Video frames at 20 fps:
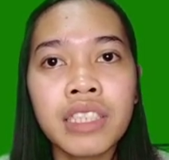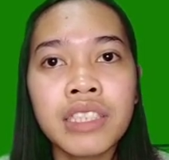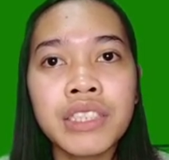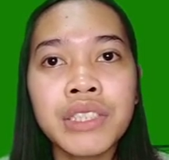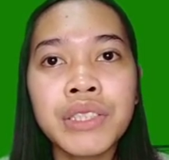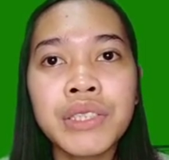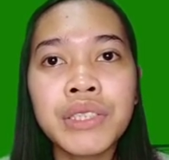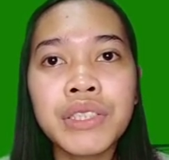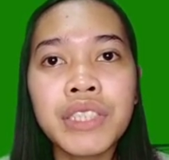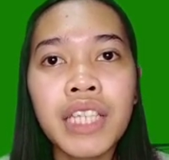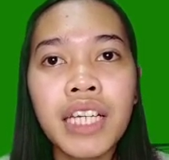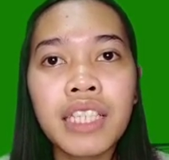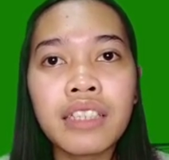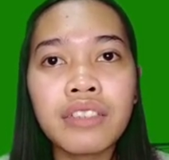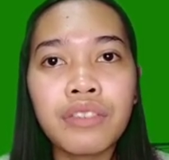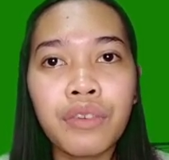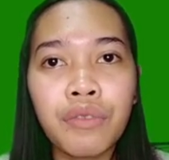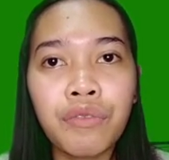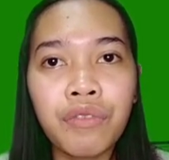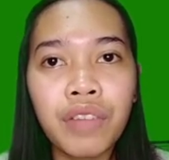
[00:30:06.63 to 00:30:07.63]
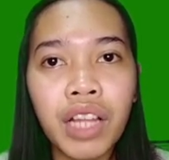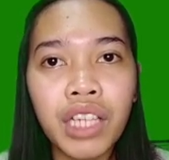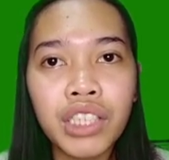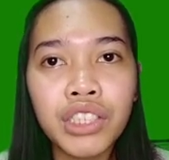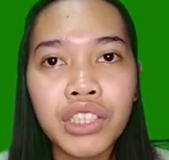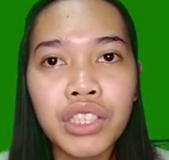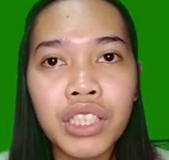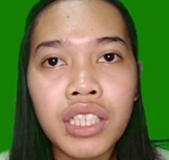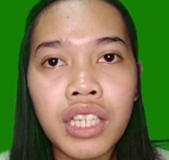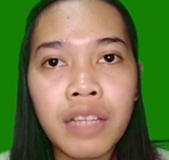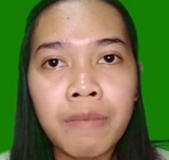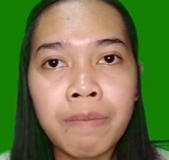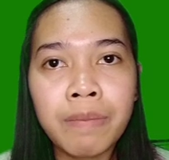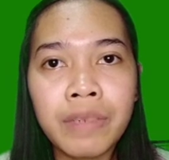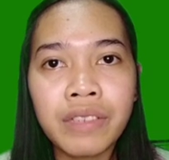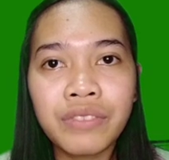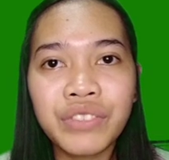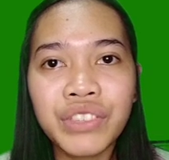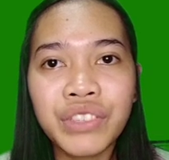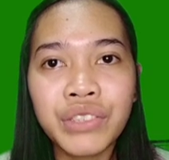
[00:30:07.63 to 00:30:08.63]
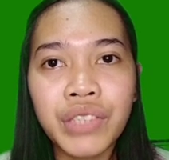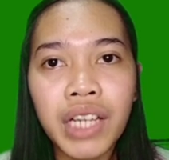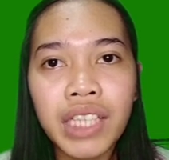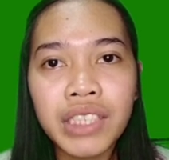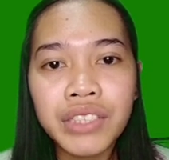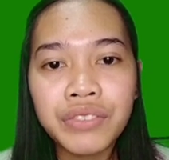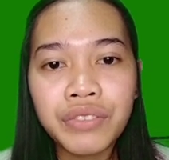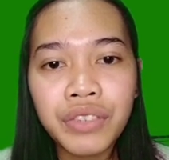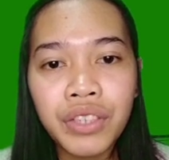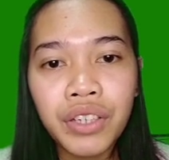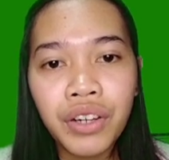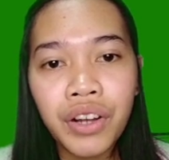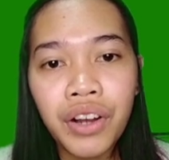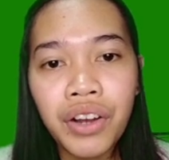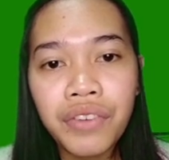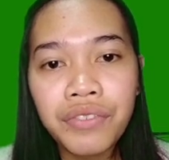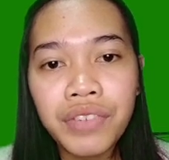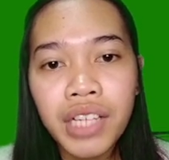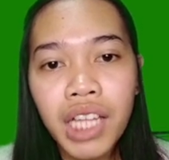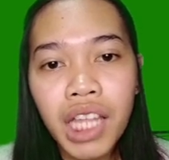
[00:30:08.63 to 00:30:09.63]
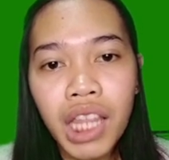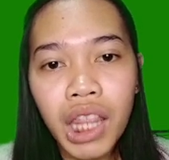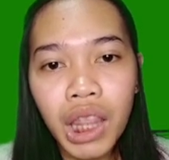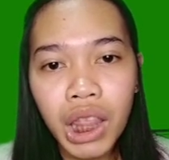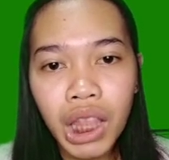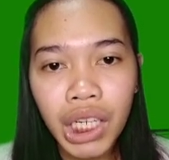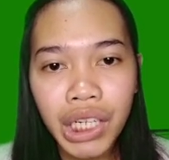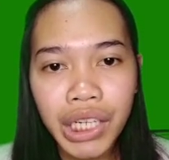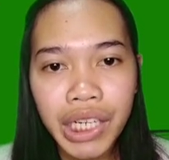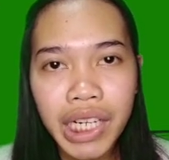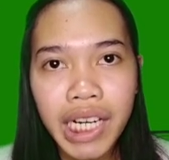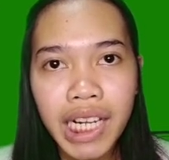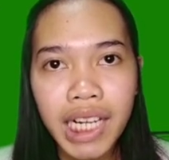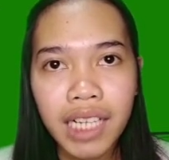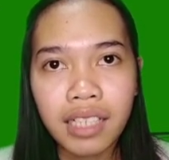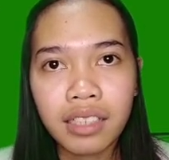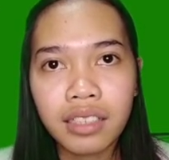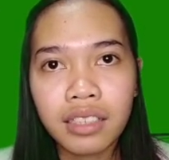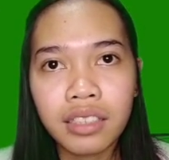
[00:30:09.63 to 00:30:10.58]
Student reflection improves transfer of learning.